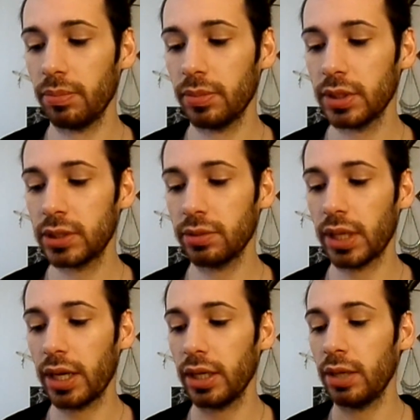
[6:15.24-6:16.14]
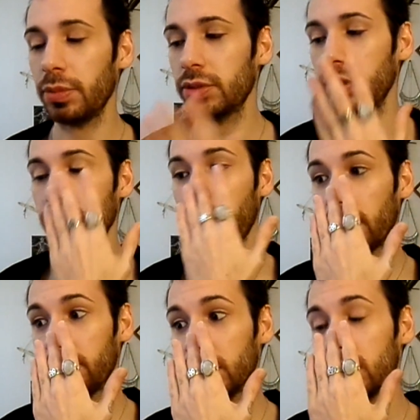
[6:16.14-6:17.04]
so that in between my
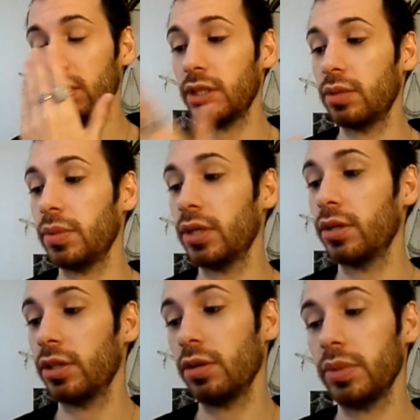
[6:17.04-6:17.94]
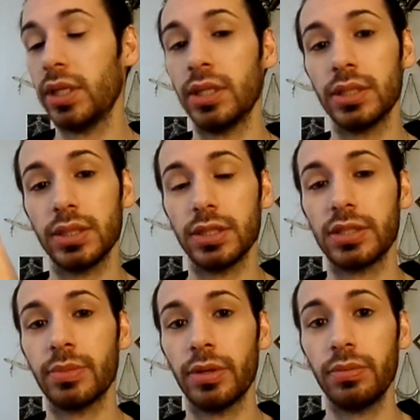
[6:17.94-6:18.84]
vision and the mirror there'll be incense
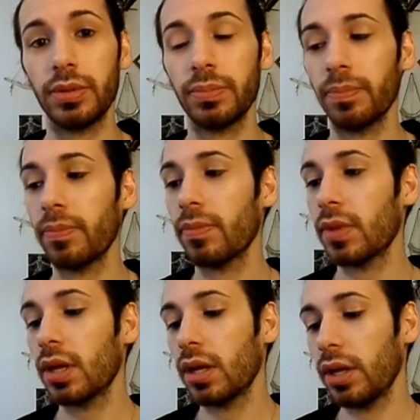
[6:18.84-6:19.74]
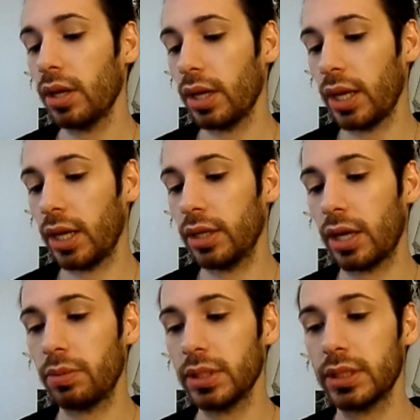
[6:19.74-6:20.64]
smoke. And
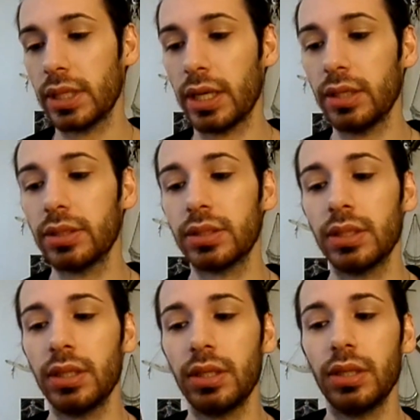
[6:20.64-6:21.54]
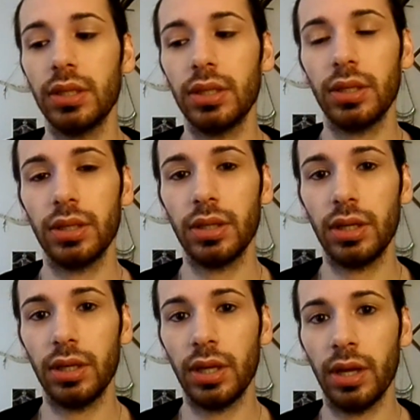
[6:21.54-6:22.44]
I will set
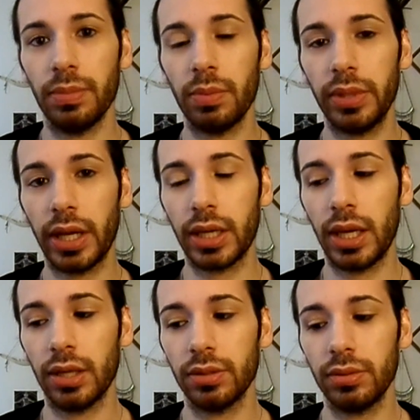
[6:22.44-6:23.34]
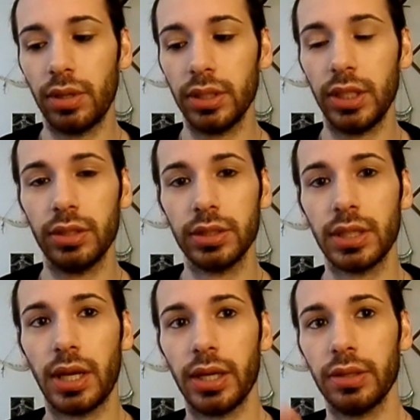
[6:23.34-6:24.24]
a black candle on either
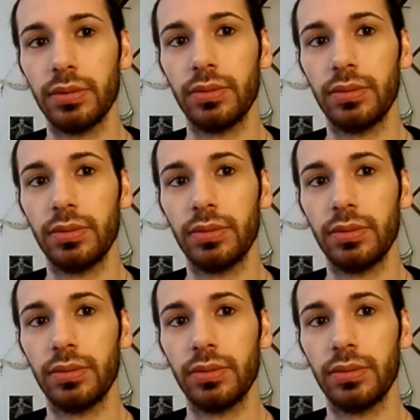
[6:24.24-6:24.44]
side.